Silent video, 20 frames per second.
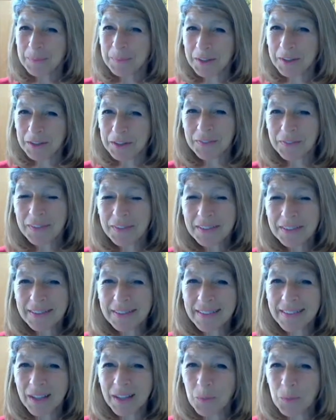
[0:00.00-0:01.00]
I'm Donna
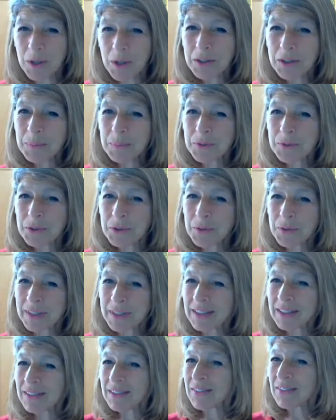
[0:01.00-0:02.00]
Fields, and welcome
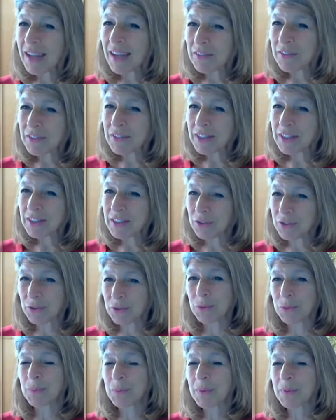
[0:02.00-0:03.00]
to CLIL
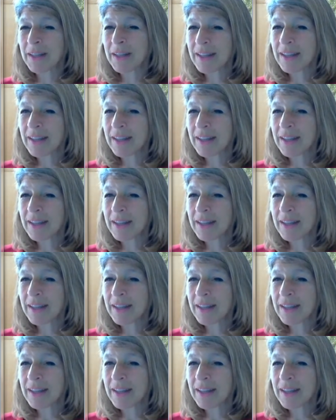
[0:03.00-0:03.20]
Scaffolding 2.